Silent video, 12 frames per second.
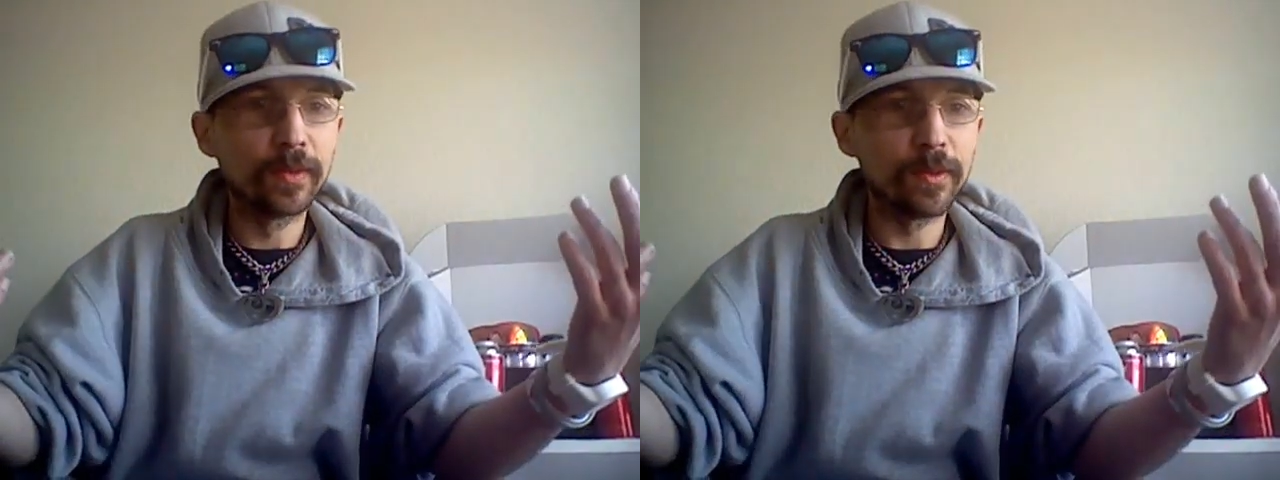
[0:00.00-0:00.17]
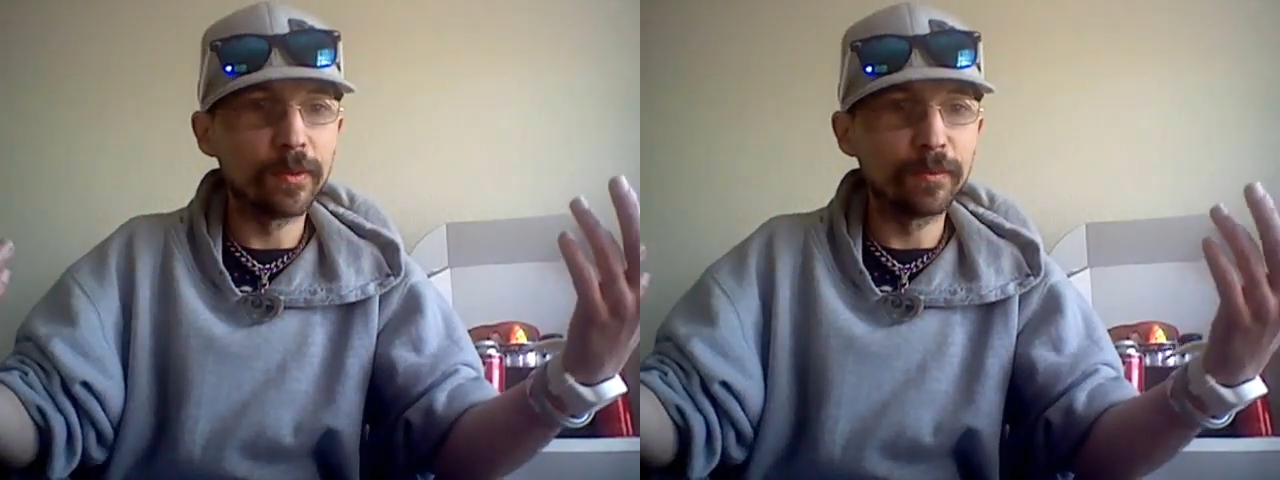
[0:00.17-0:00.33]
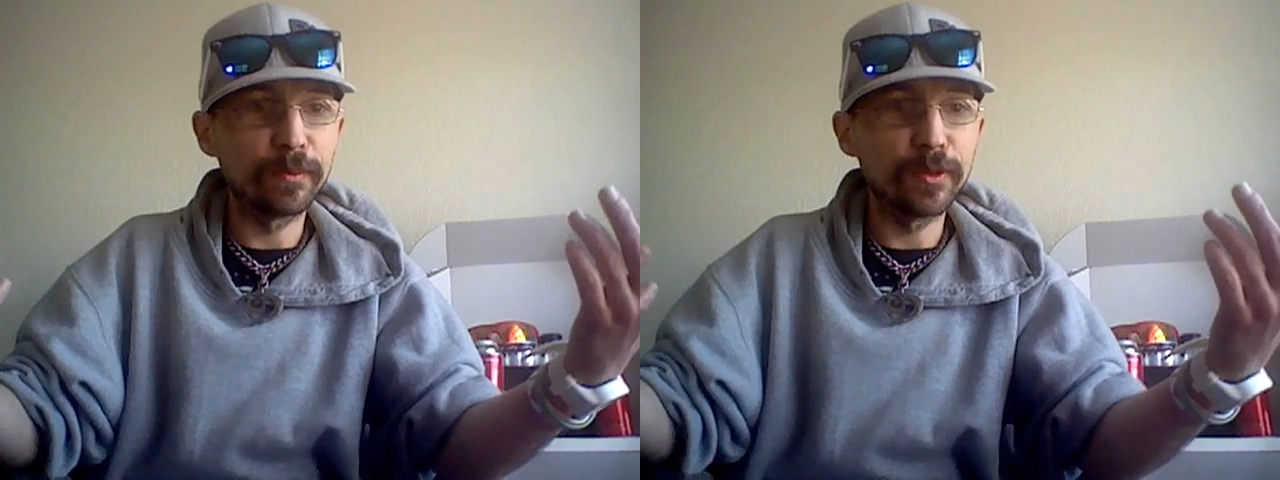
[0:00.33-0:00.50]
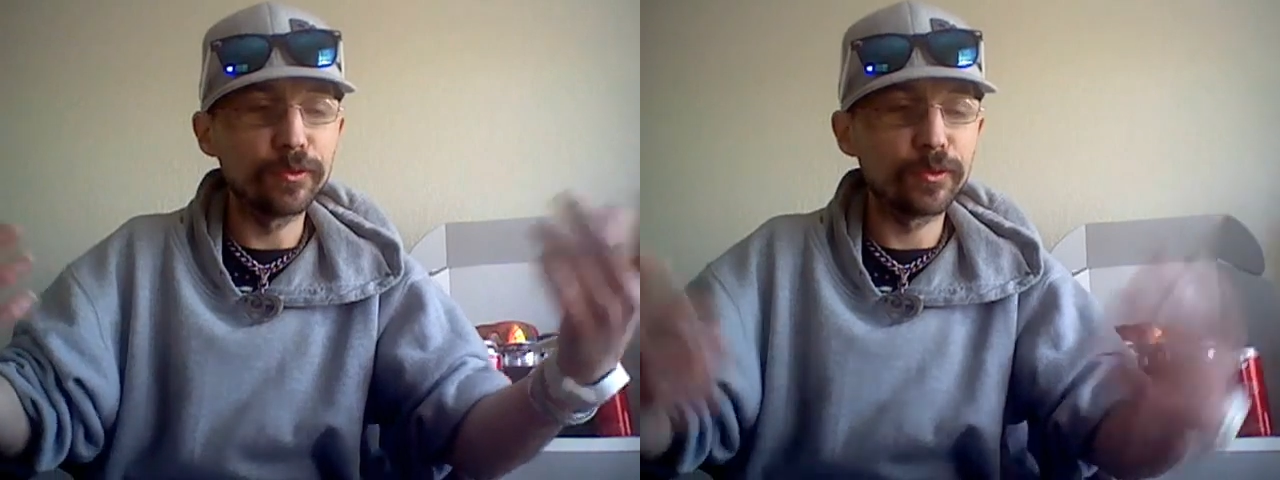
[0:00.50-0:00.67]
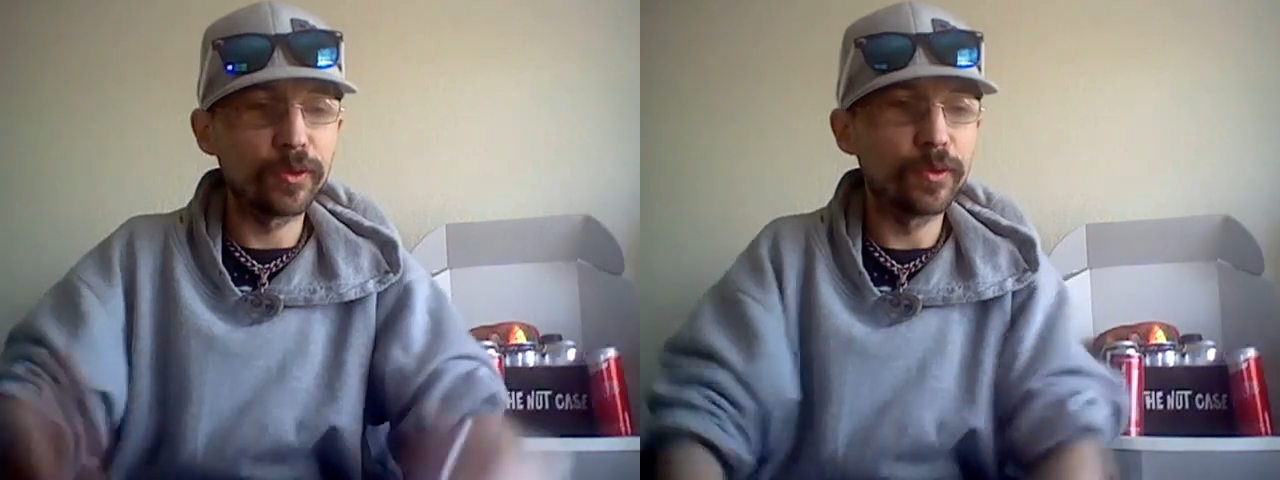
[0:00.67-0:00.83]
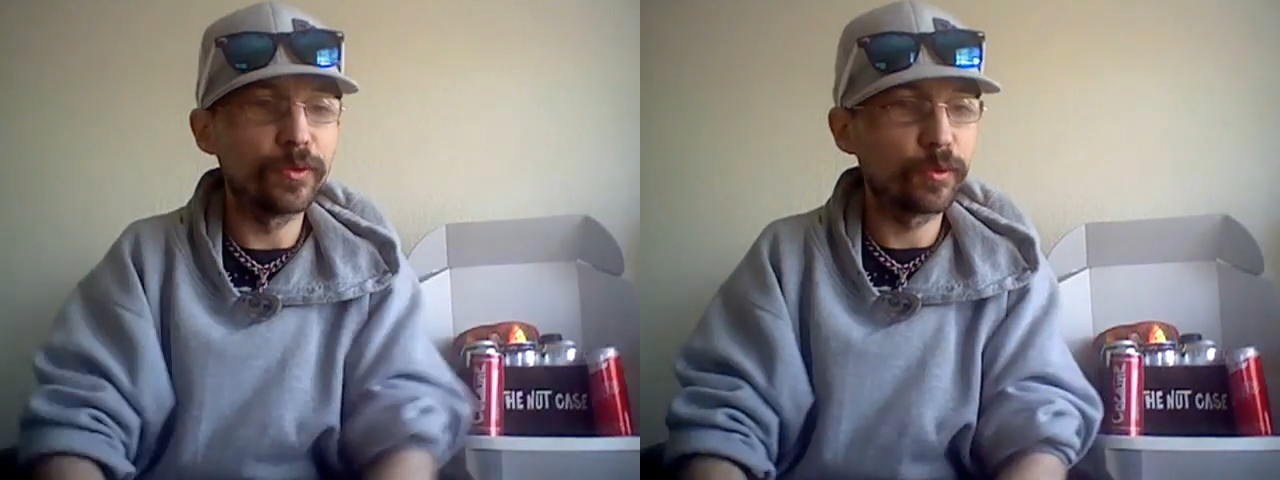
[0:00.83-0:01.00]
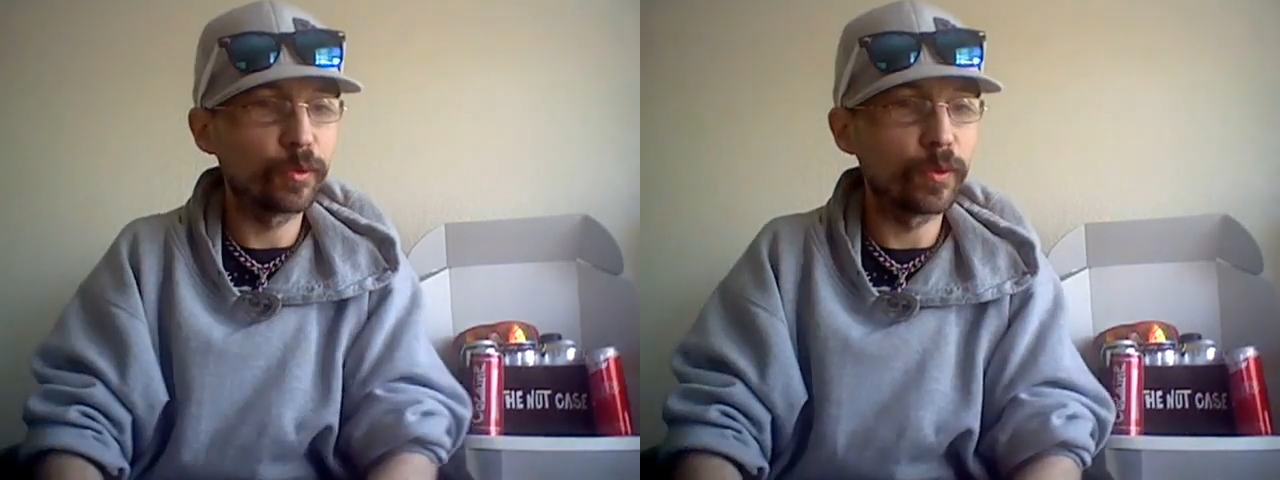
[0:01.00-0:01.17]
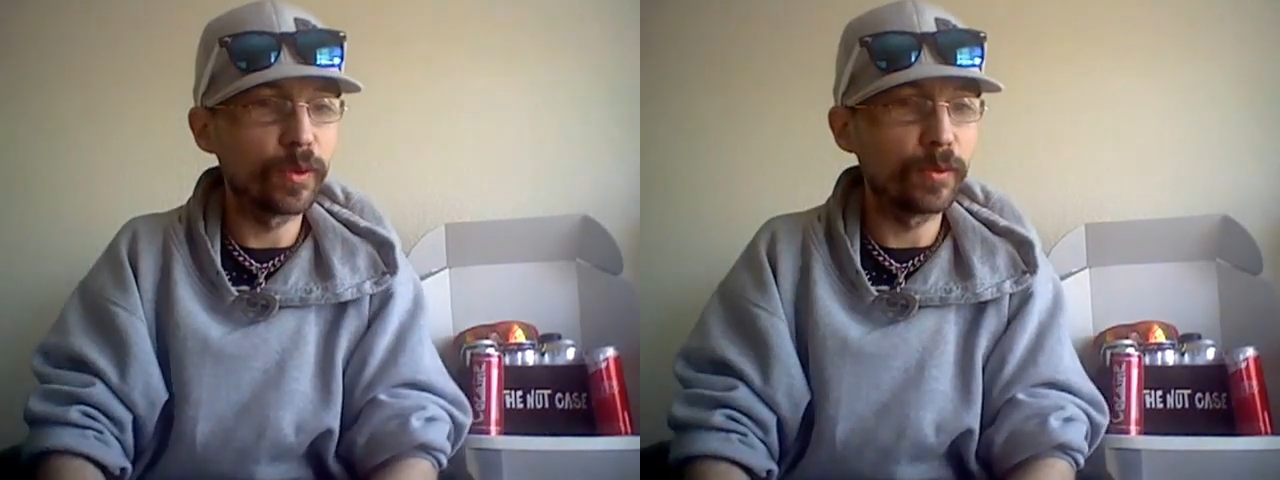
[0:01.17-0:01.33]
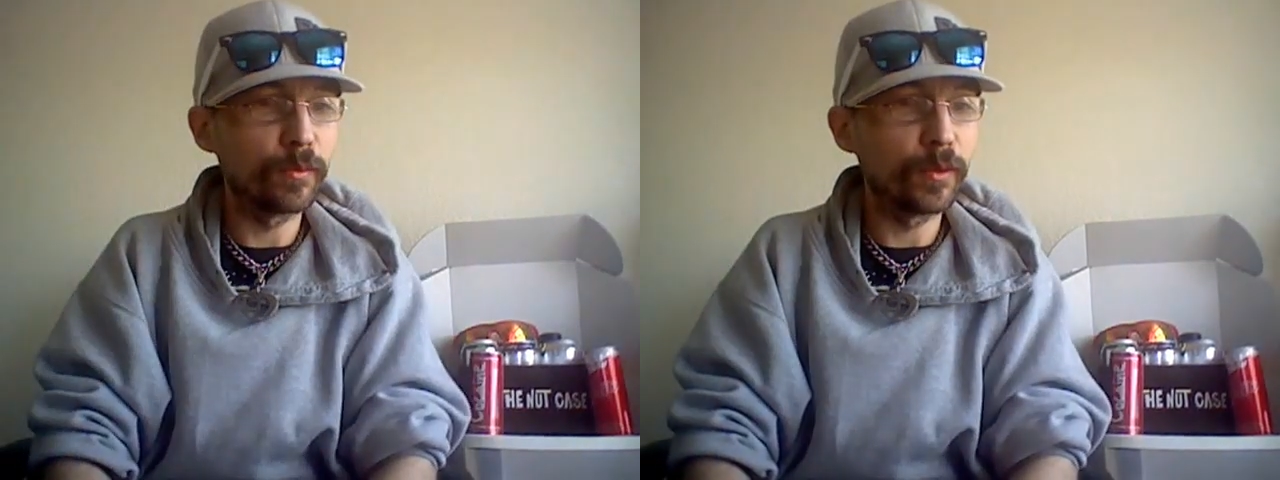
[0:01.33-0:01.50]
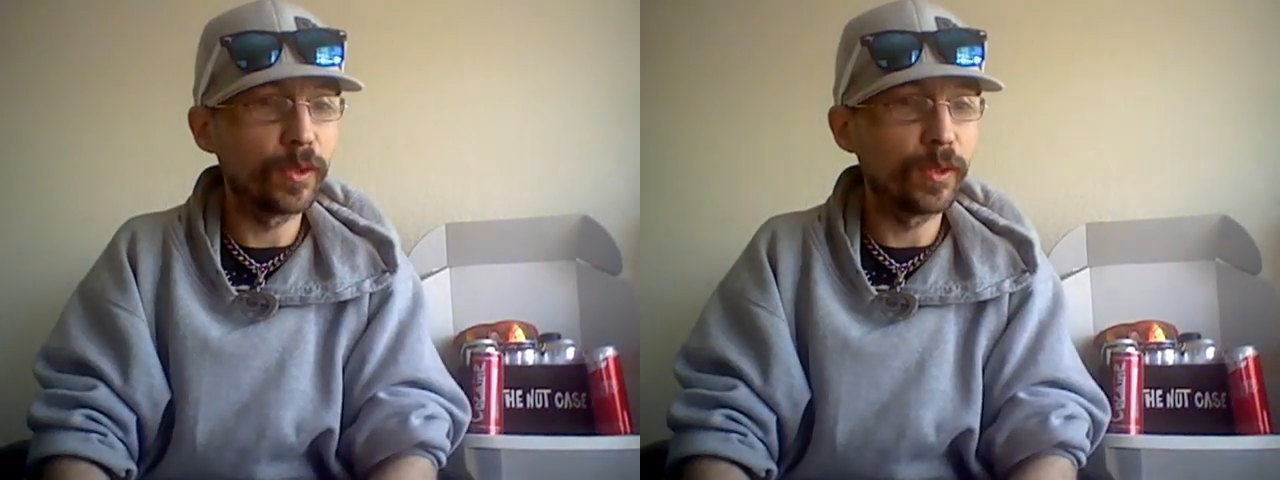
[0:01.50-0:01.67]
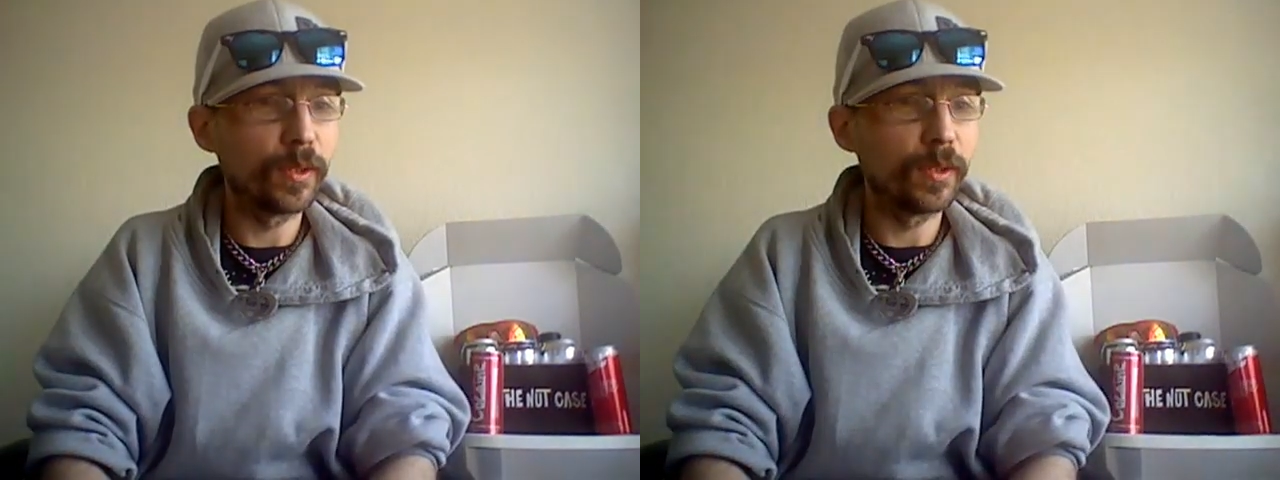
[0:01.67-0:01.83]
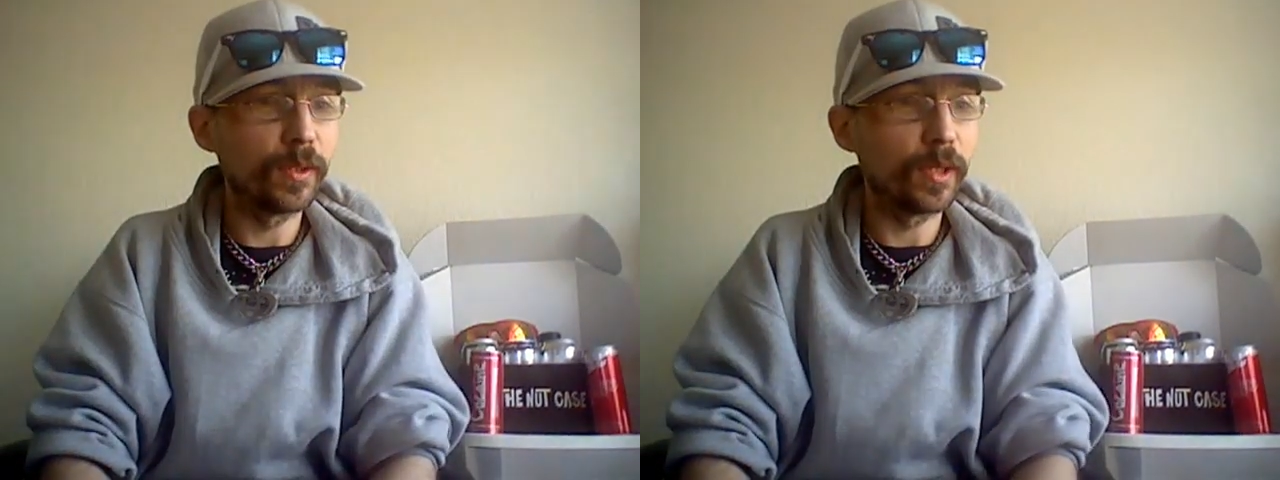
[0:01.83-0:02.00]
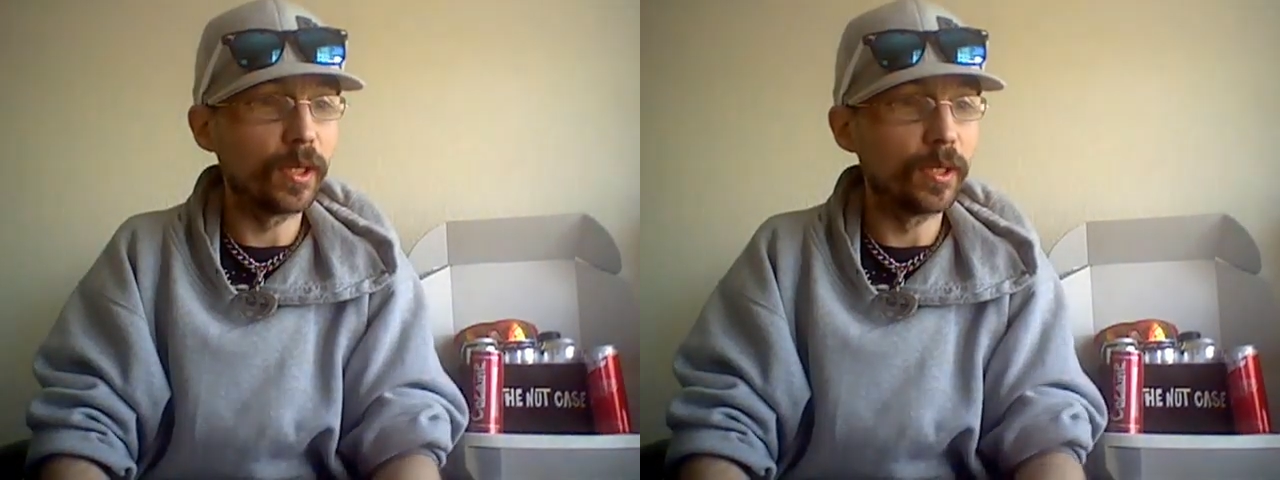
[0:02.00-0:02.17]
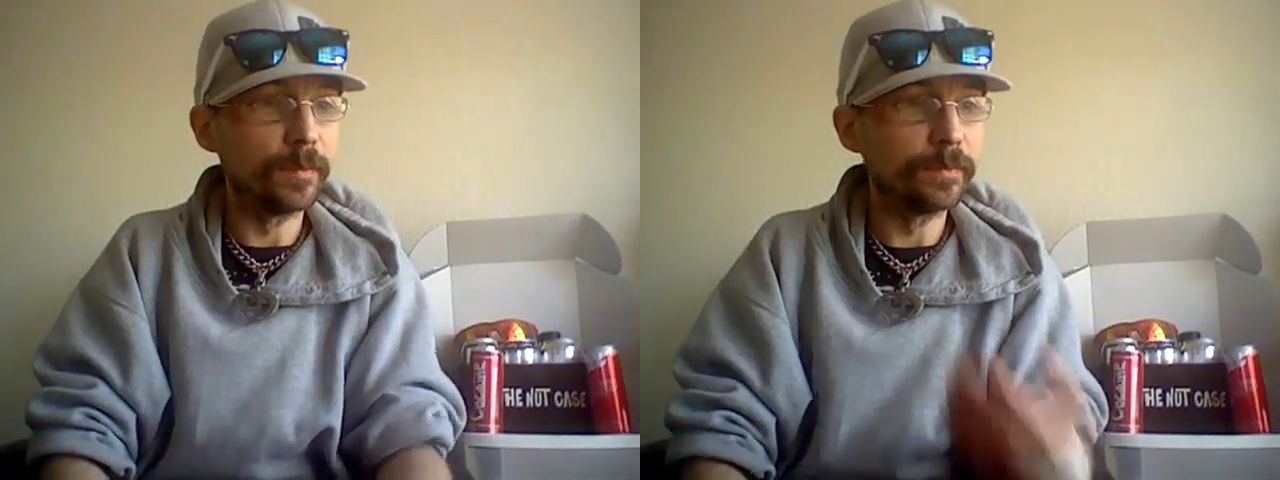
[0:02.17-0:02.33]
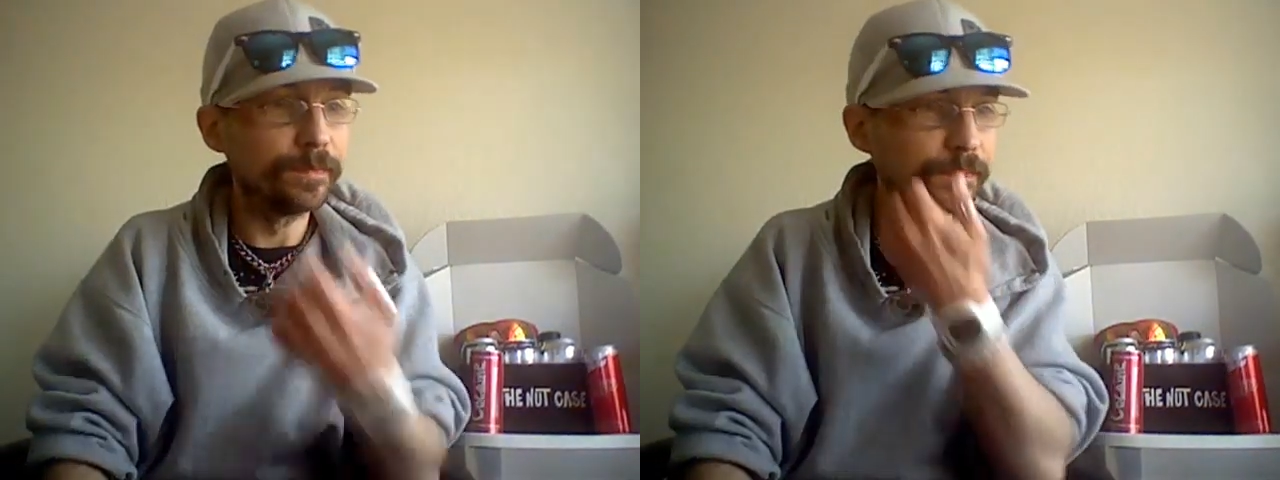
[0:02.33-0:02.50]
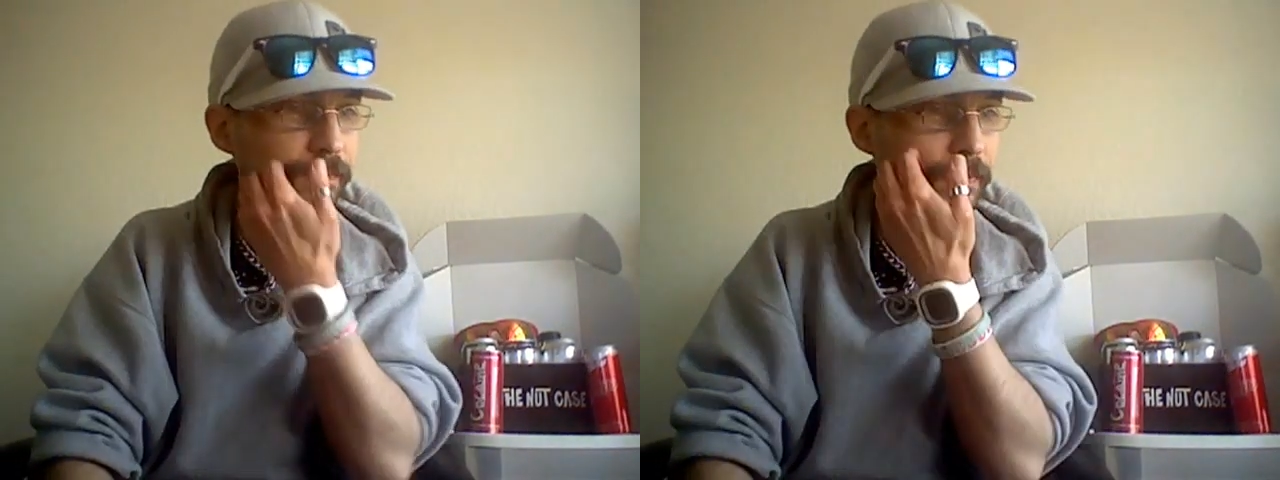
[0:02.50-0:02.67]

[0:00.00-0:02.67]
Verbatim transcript: some Cintron 21 um,